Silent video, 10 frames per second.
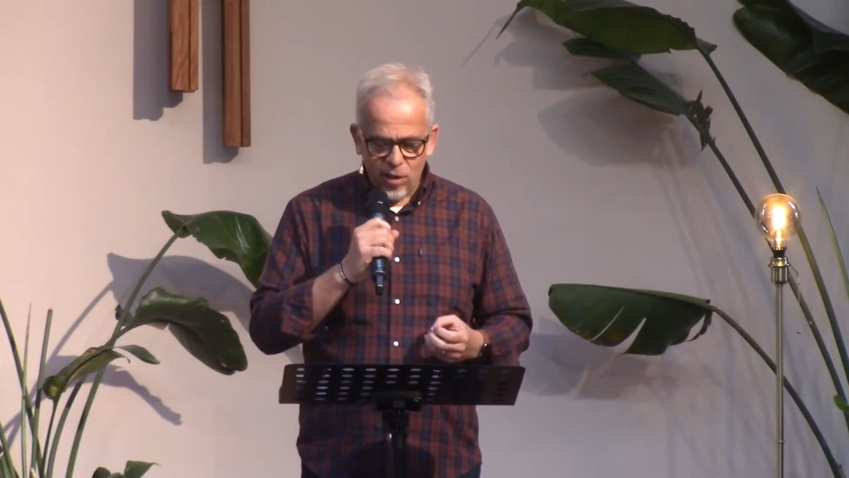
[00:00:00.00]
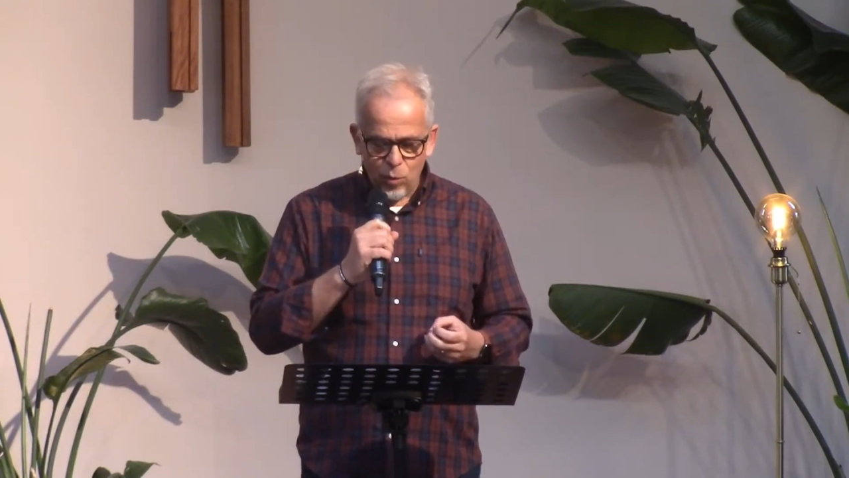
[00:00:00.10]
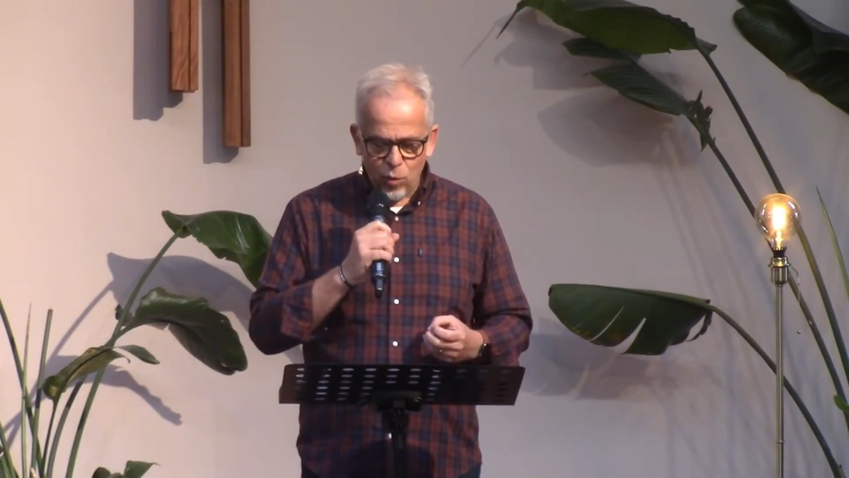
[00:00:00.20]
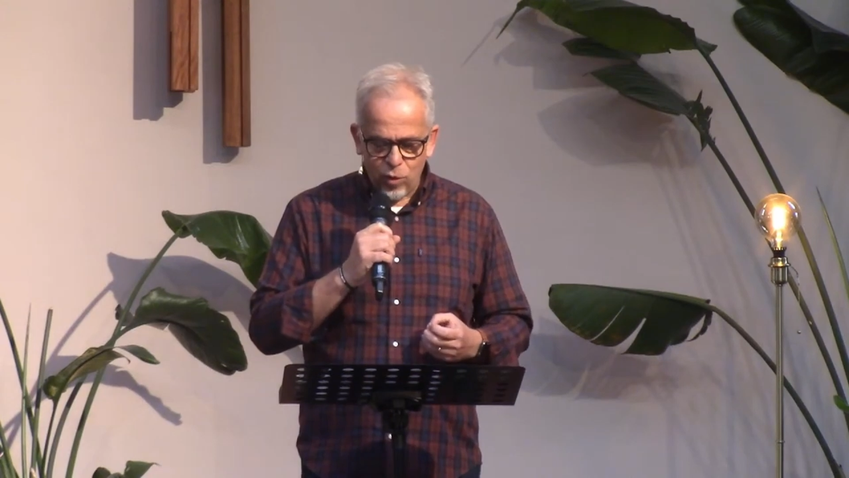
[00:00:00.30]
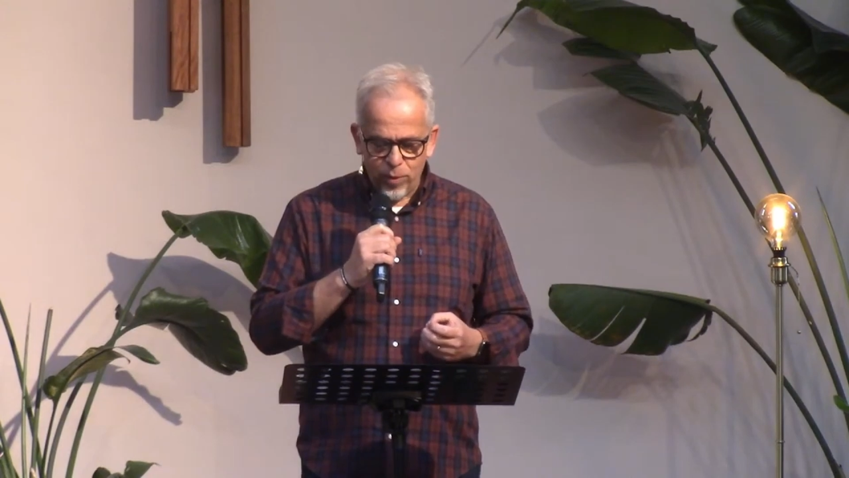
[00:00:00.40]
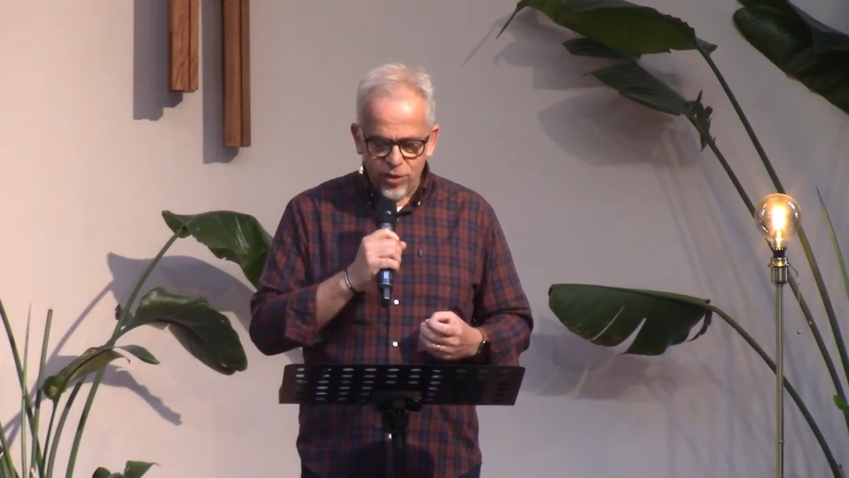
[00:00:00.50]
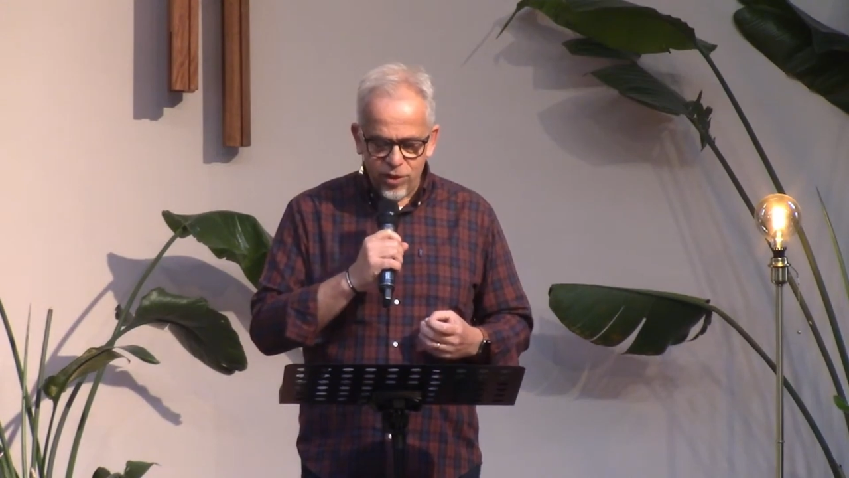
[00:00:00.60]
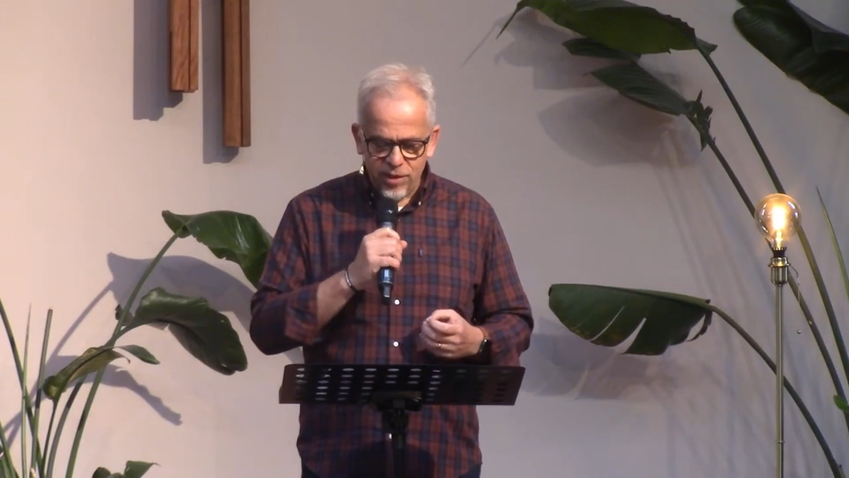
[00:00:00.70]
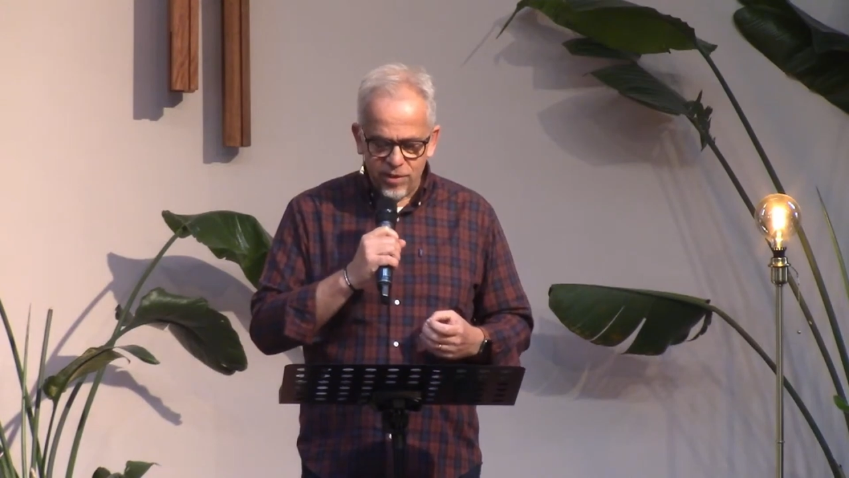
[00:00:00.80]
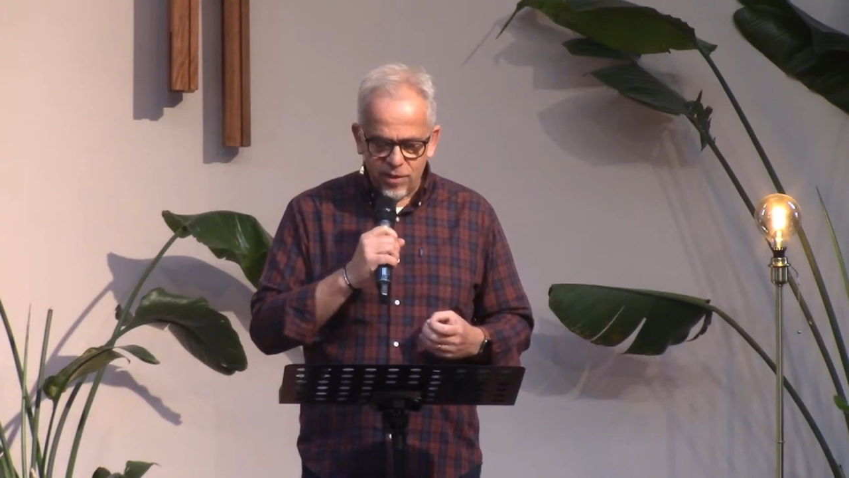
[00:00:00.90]
our walk with
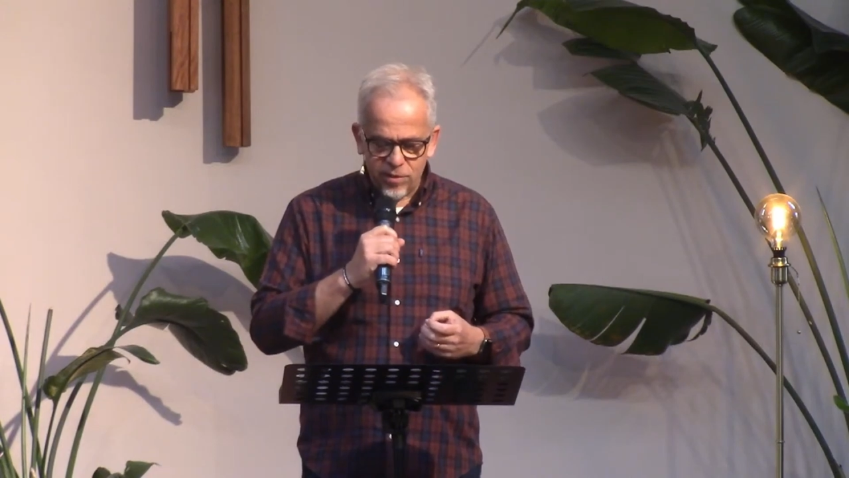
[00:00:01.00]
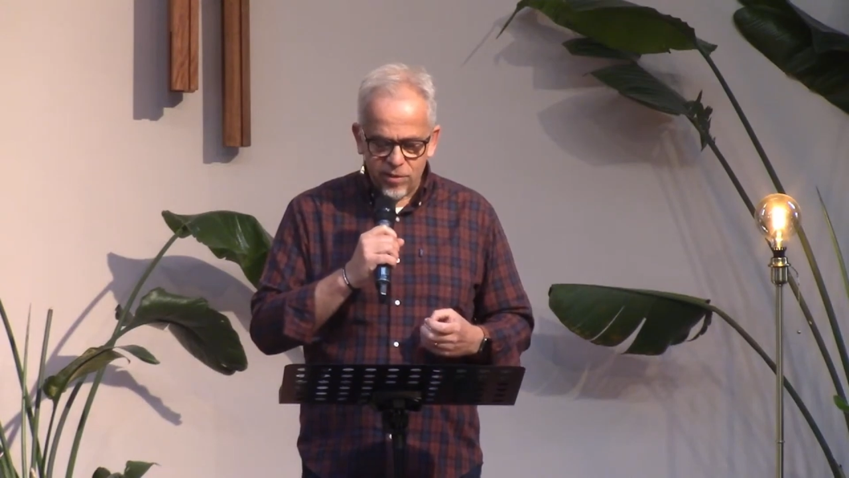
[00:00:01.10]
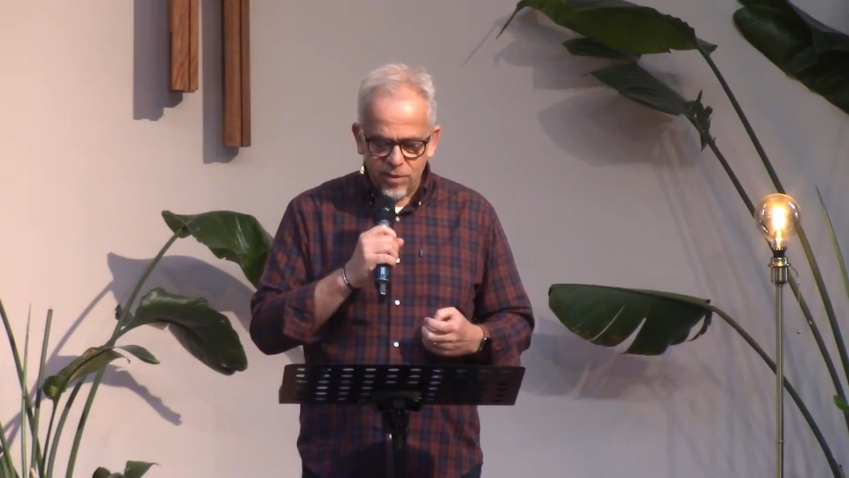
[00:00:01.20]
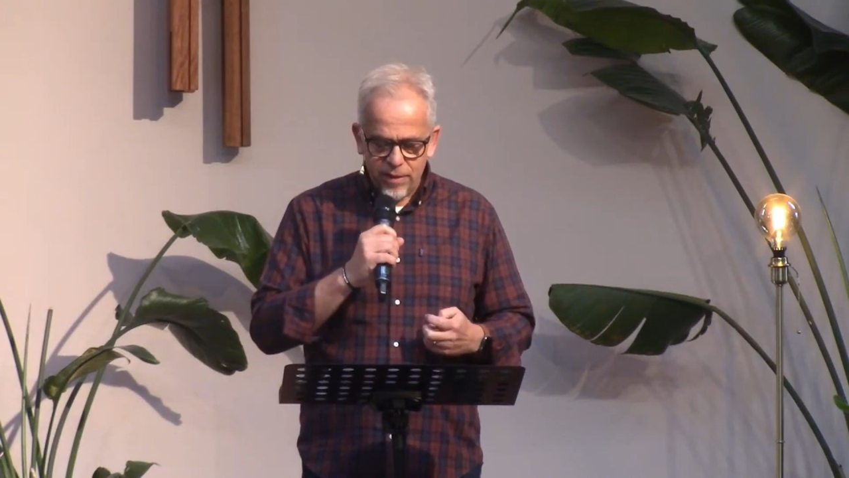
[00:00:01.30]
Jesus.